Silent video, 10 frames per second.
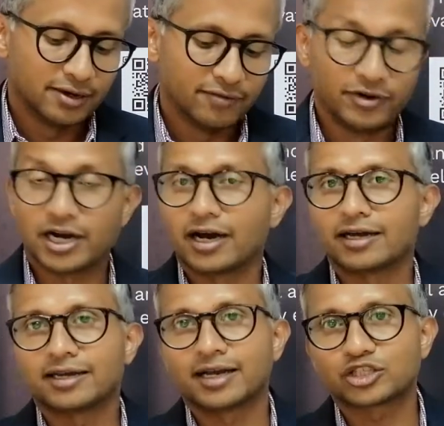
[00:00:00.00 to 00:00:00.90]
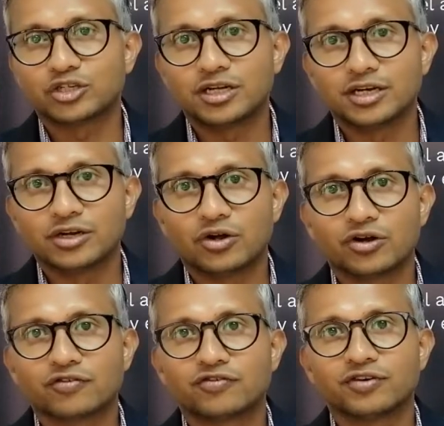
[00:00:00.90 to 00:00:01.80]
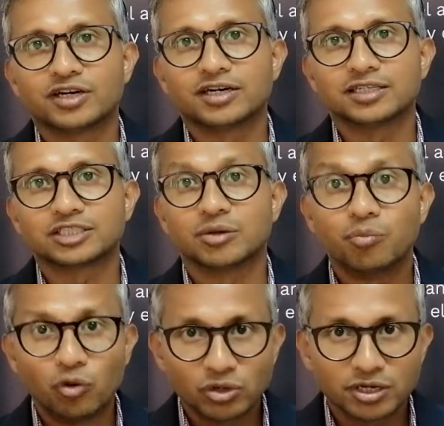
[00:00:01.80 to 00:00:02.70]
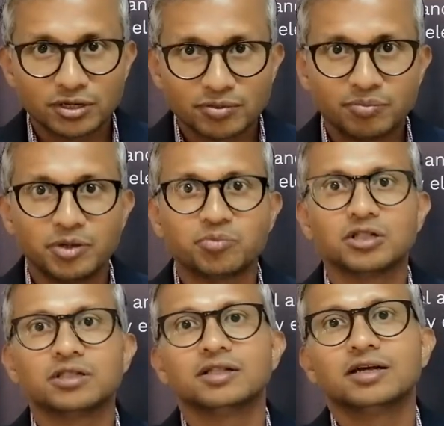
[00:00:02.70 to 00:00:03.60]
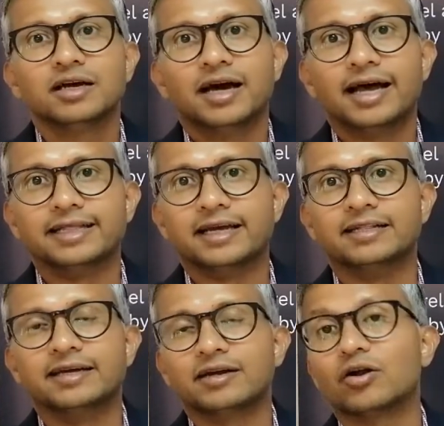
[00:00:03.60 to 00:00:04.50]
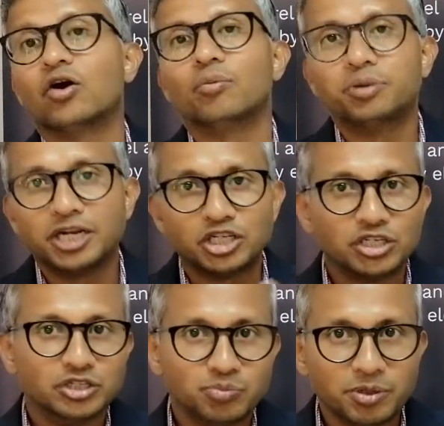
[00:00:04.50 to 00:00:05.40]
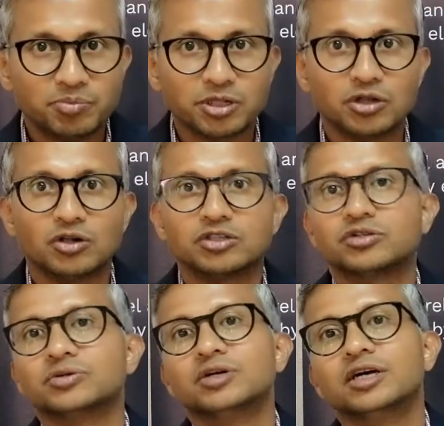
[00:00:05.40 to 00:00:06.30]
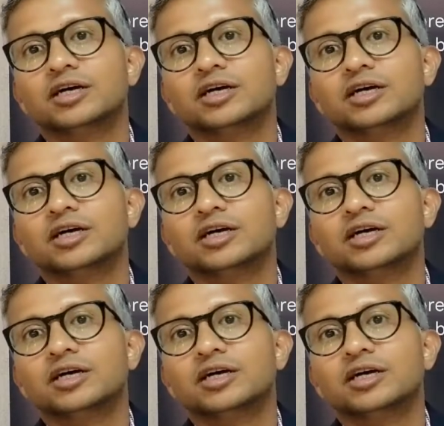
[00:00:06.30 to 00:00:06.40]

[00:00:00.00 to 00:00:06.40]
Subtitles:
We are hiring actually a lot of support people, and then there are operations people also.